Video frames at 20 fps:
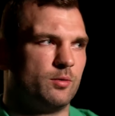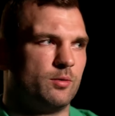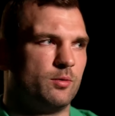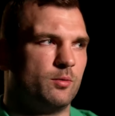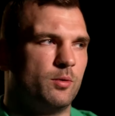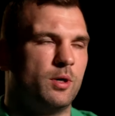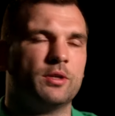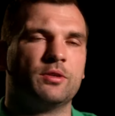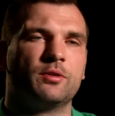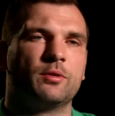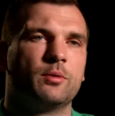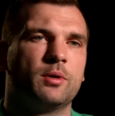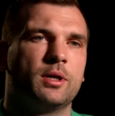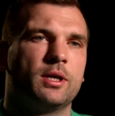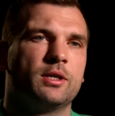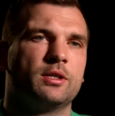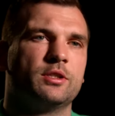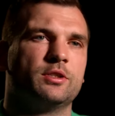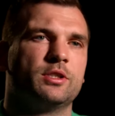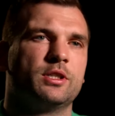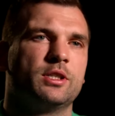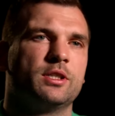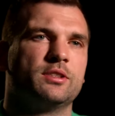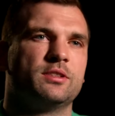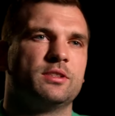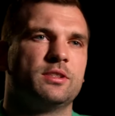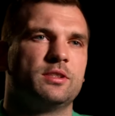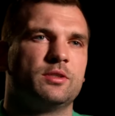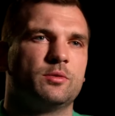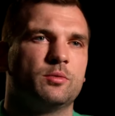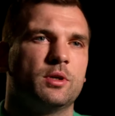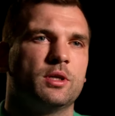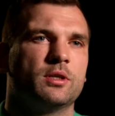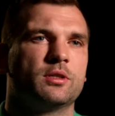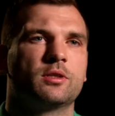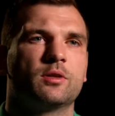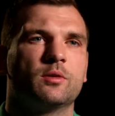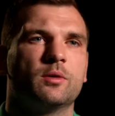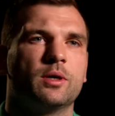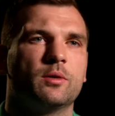want to wear the jersey, to want
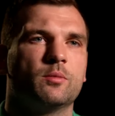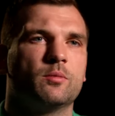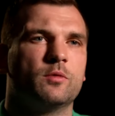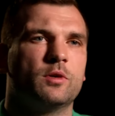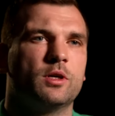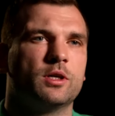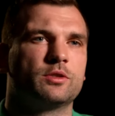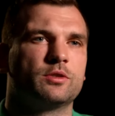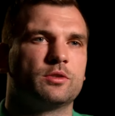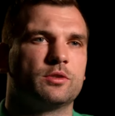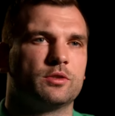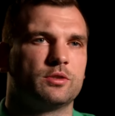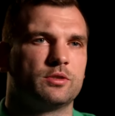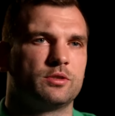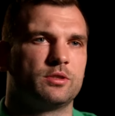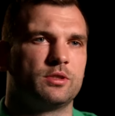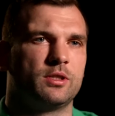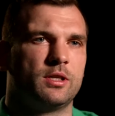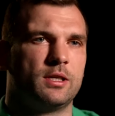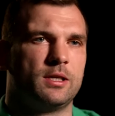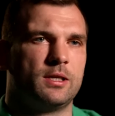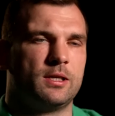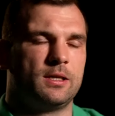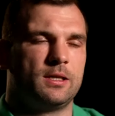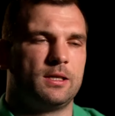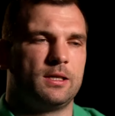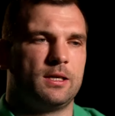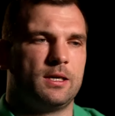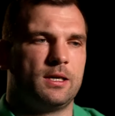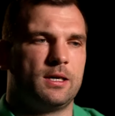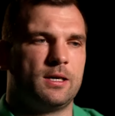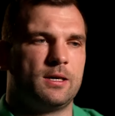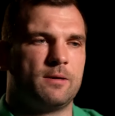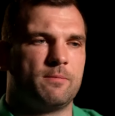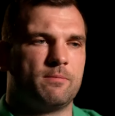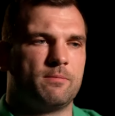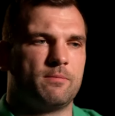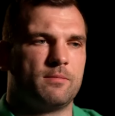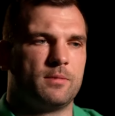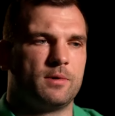to go out and watch us,
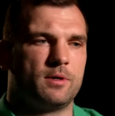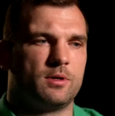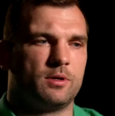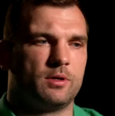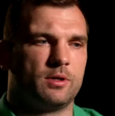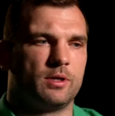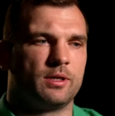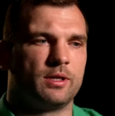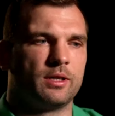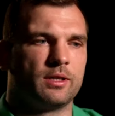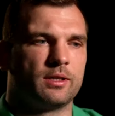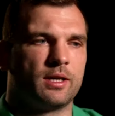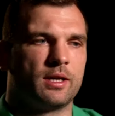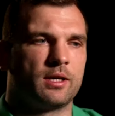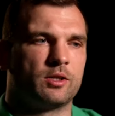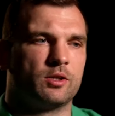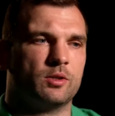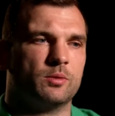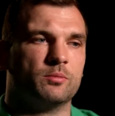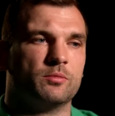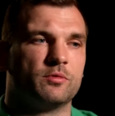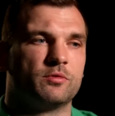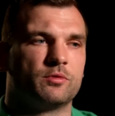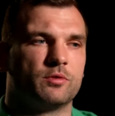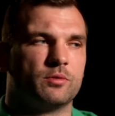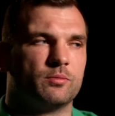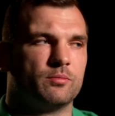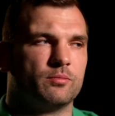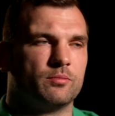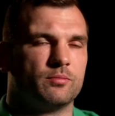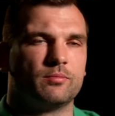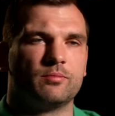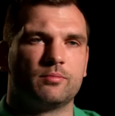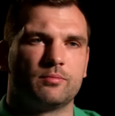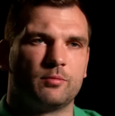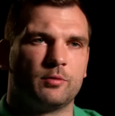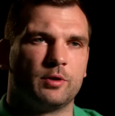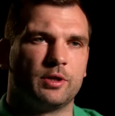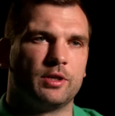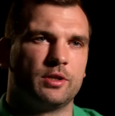um, and I think that comes from
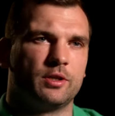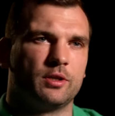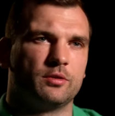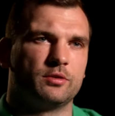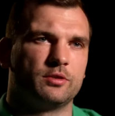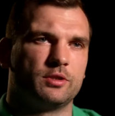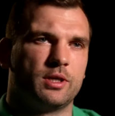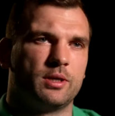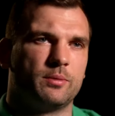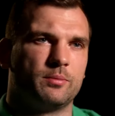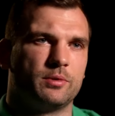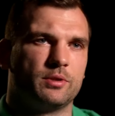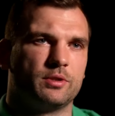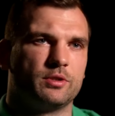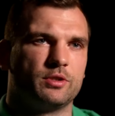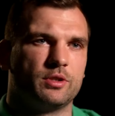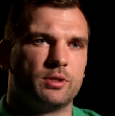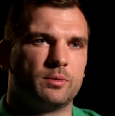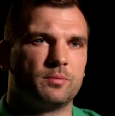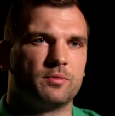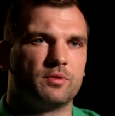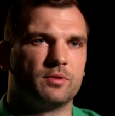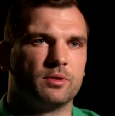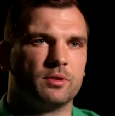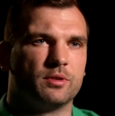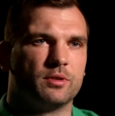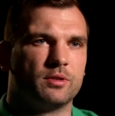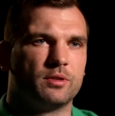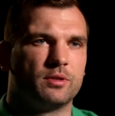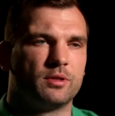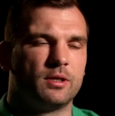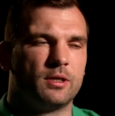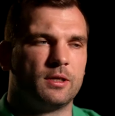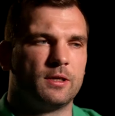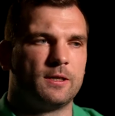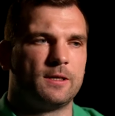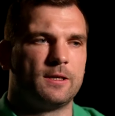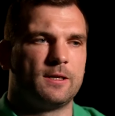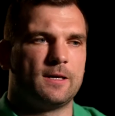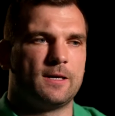winning those championships, and
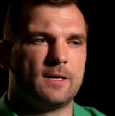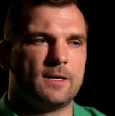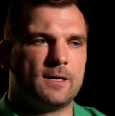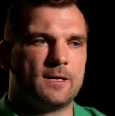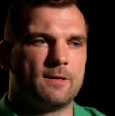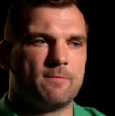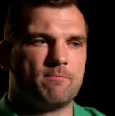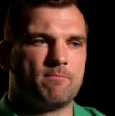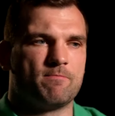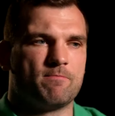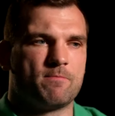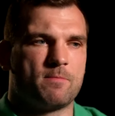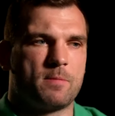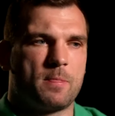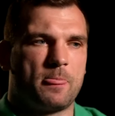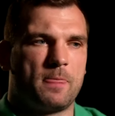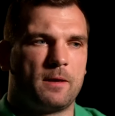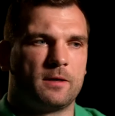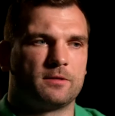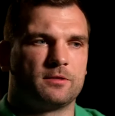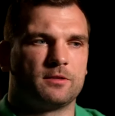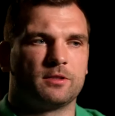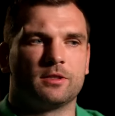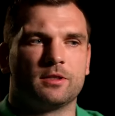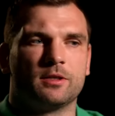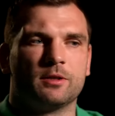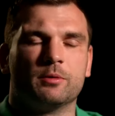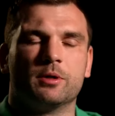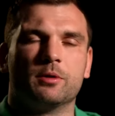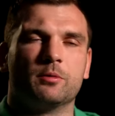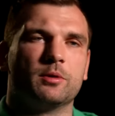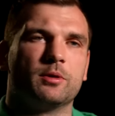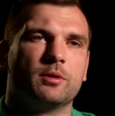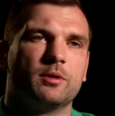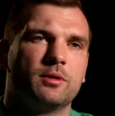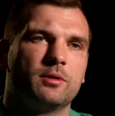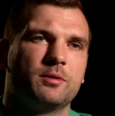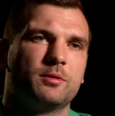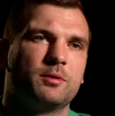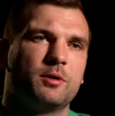um, that's certainly what we
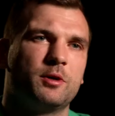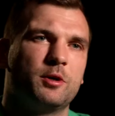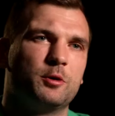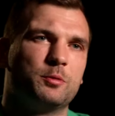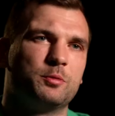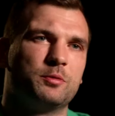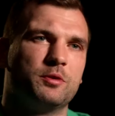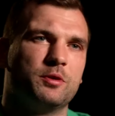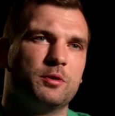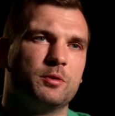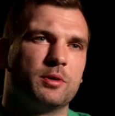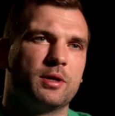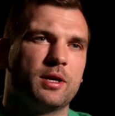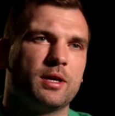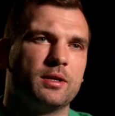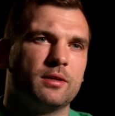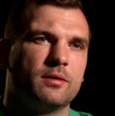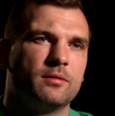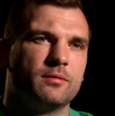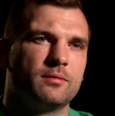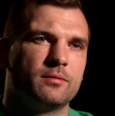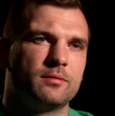hope to do again